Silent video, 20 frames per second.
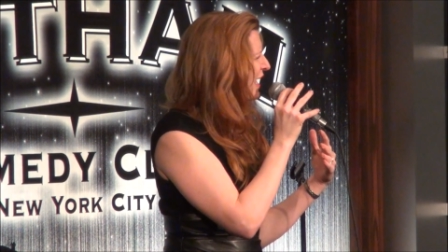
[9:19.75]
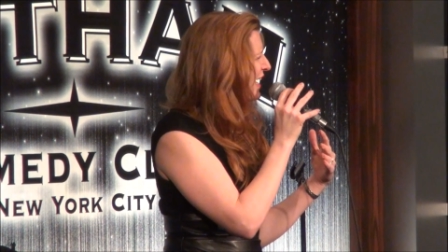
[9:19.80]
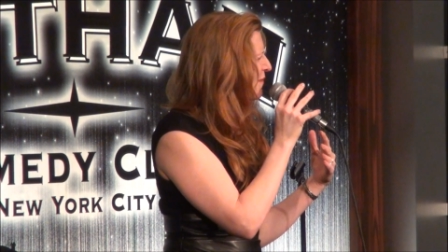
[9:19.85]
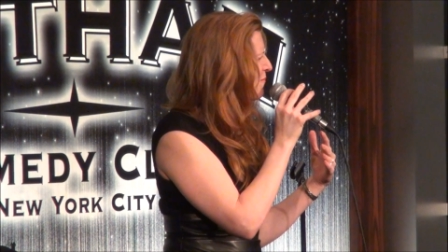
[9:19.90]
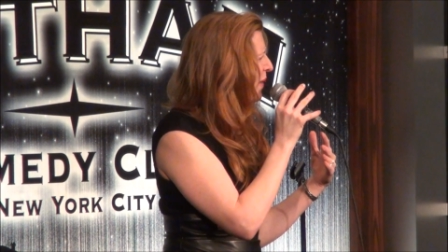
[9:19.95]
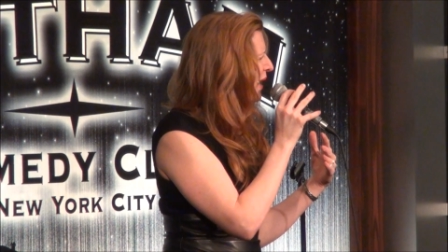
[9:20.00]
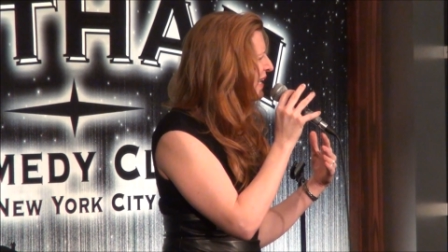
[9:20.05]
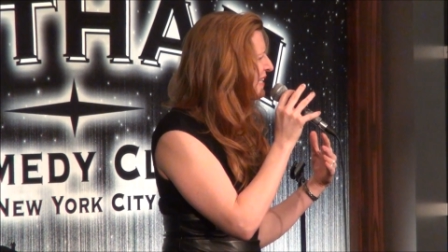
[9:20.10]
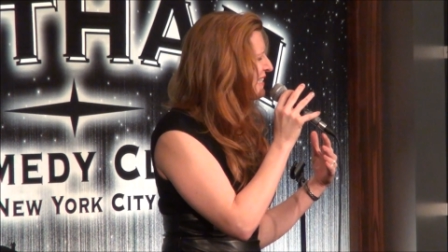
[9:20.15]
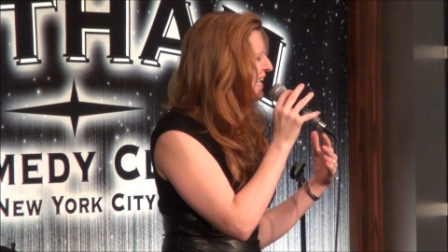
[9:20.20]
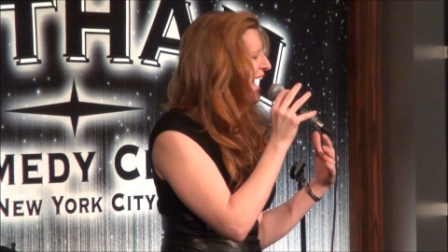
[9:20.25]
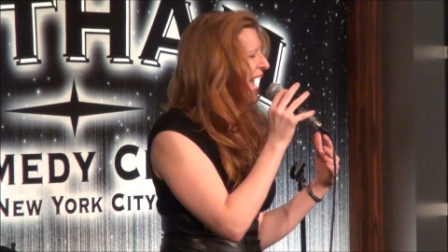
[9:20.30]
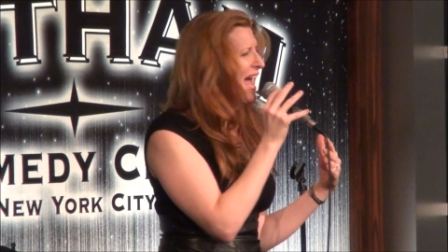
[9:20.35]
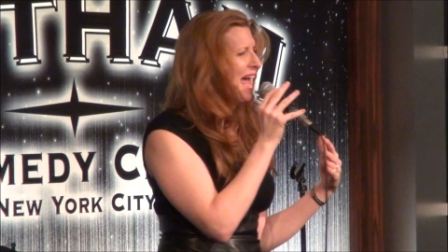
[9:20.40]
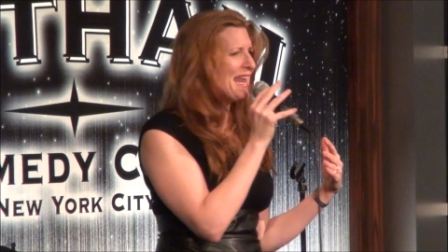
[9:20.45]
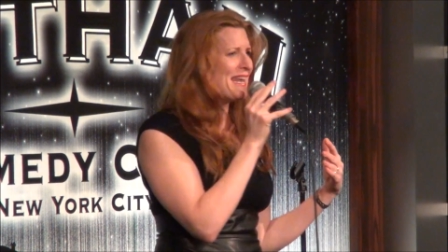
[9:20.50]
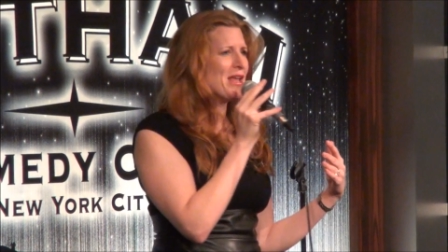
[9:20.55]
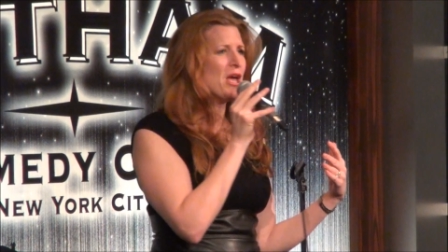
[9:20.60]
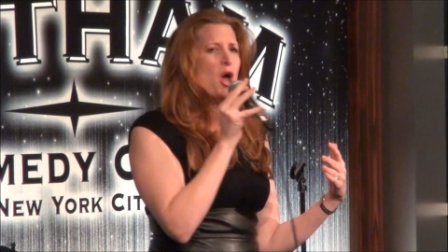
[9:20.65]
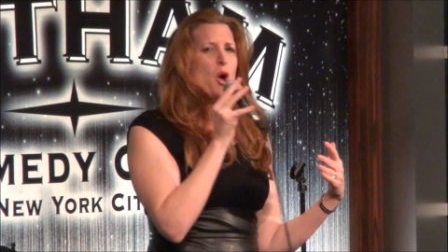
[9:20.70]
Like my
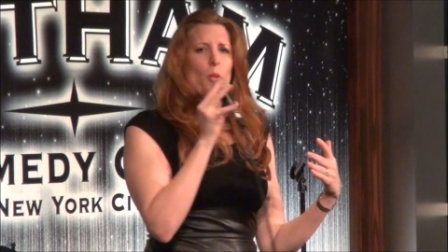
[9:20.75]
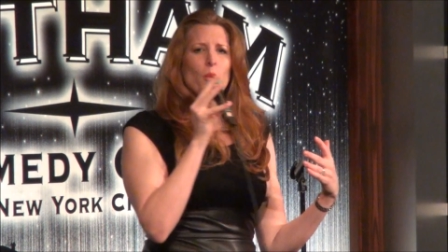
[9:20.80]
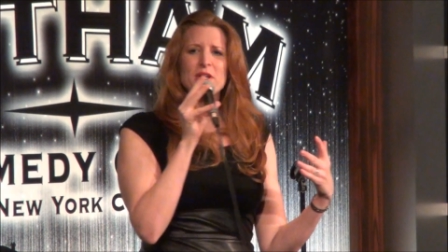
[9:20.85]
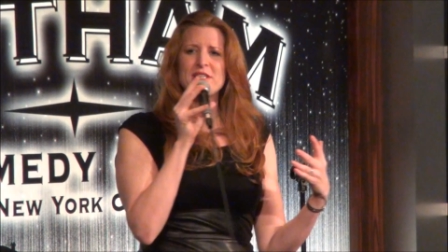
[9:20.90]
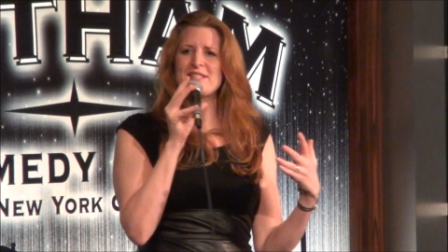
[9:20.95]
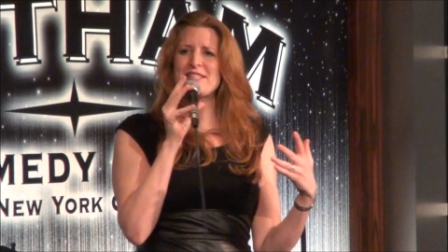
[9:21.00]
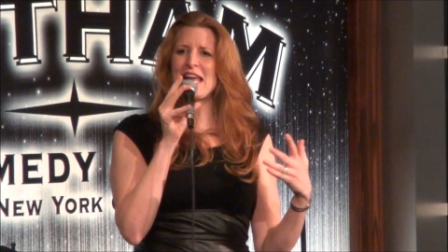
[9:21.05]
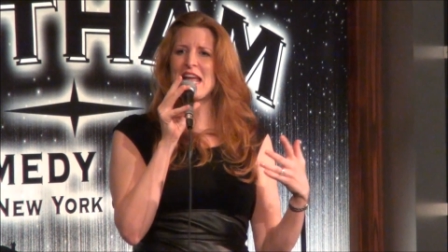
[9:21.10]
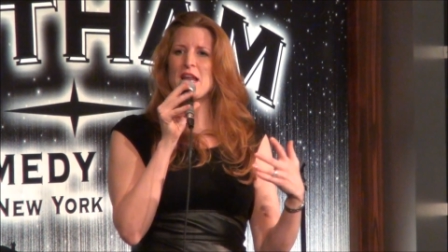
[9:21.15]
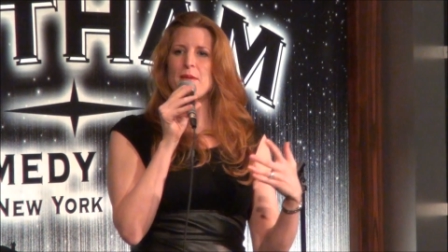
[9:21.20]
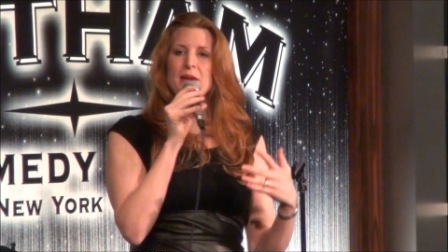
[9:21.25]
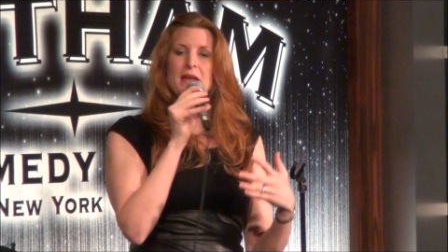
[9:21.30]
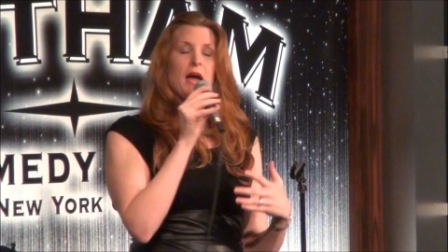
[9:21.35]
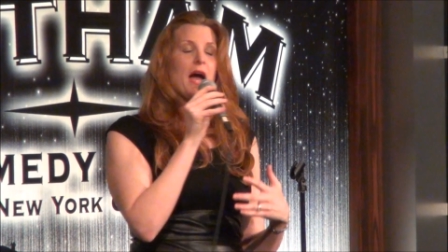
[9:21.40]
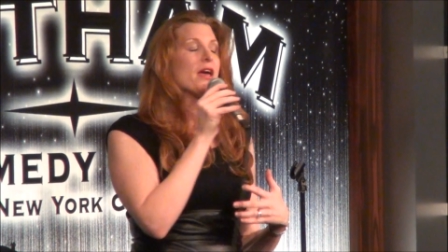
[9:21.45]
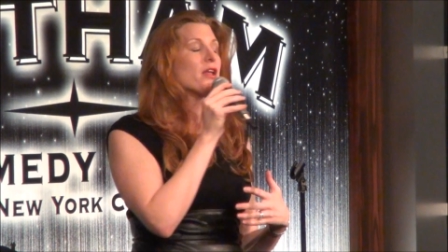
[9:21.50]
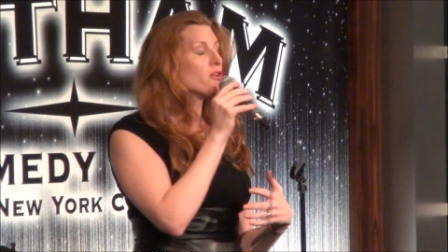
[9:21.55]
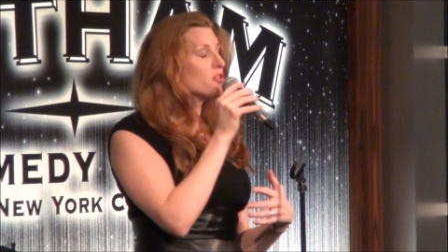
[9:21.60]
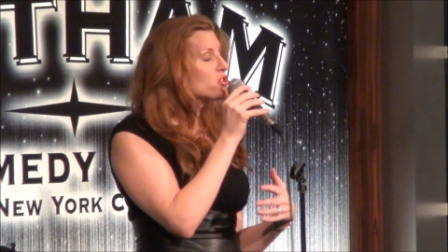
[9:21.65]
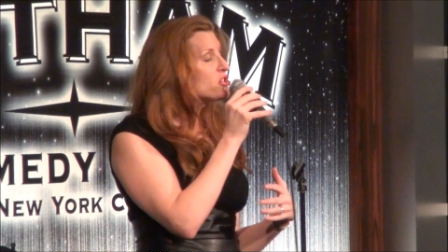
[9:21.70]
dad would say to me,
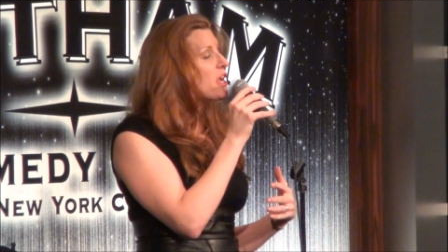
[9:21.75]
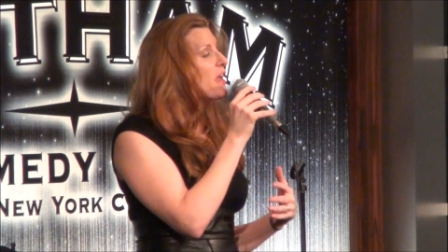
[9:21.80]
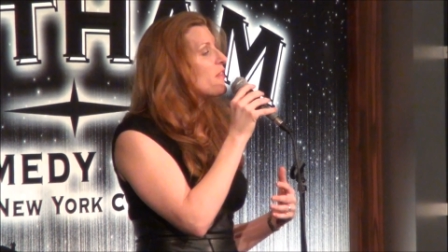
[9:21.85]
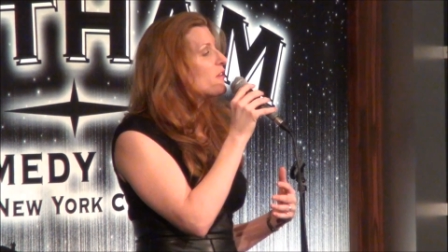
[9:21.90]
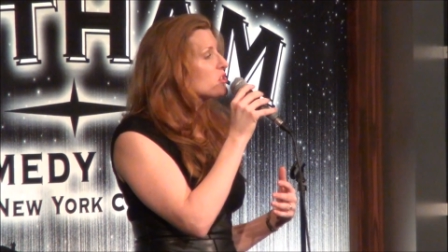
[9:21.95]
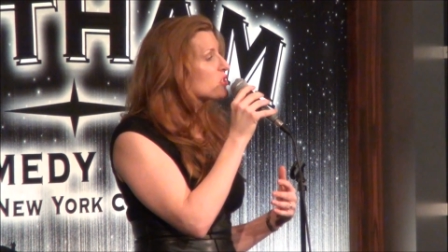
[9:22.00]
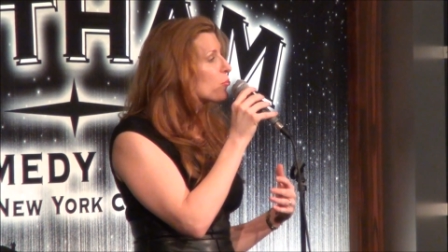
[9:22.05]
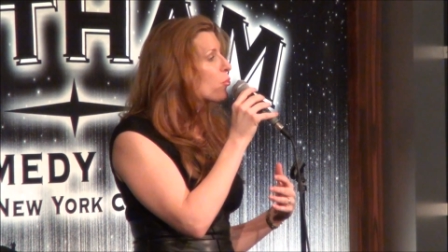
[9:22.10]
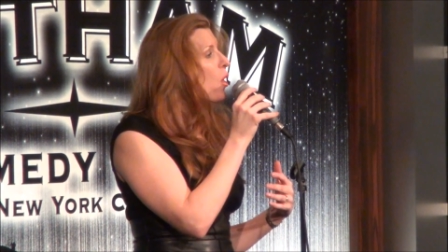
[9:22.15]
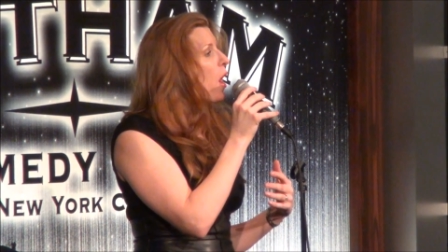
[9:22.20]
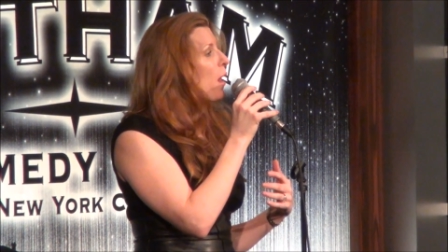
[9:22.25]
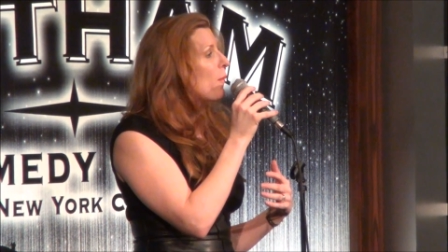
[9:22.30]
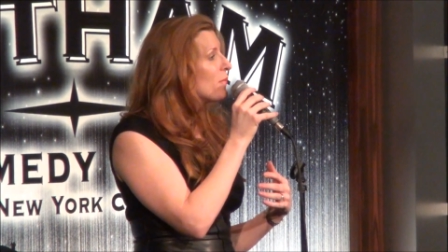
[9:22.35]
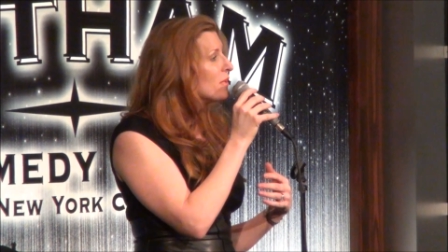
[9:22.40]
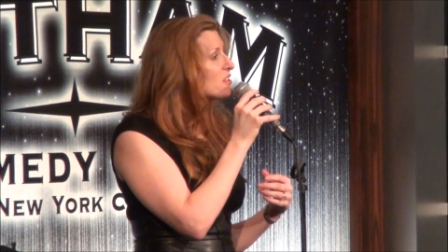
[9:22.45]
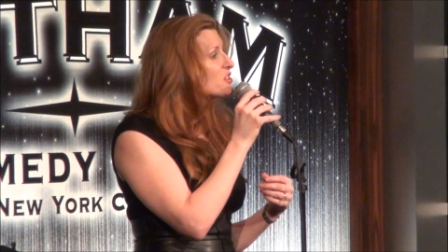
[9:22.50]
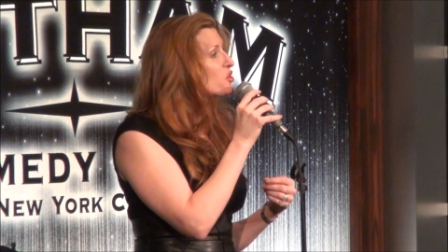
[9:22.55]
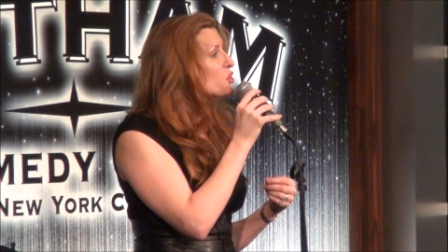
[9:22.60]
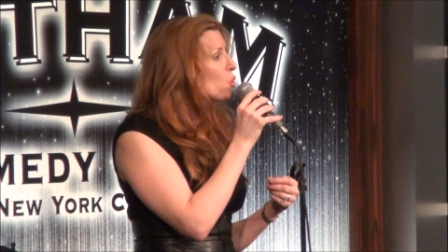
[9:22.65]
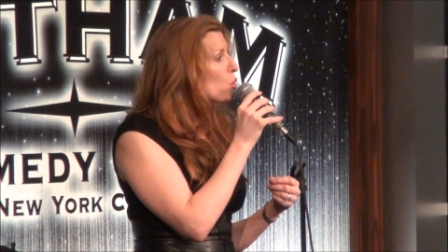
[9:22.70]
I understand there's a
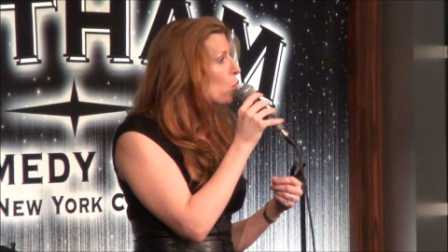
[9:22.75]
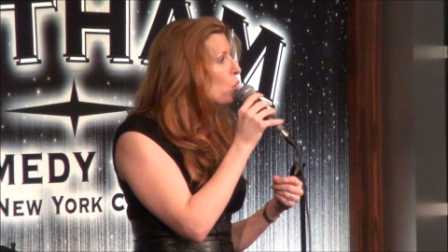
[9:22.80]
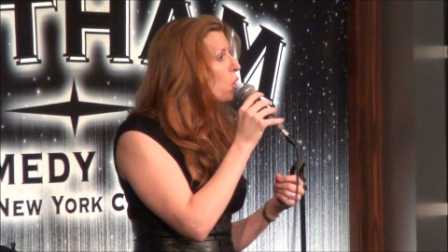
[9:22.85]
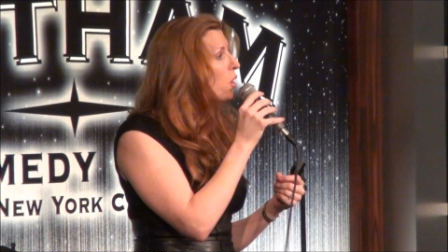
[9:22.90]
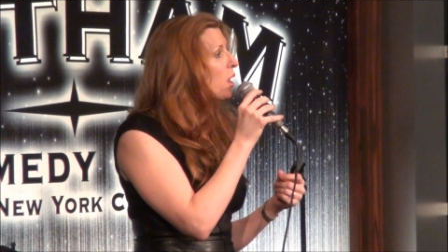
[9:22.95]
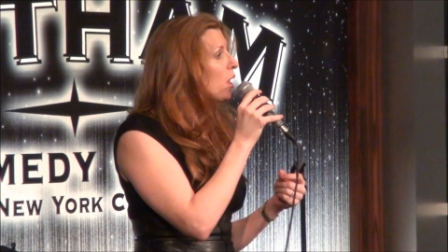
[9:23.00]
problem in school.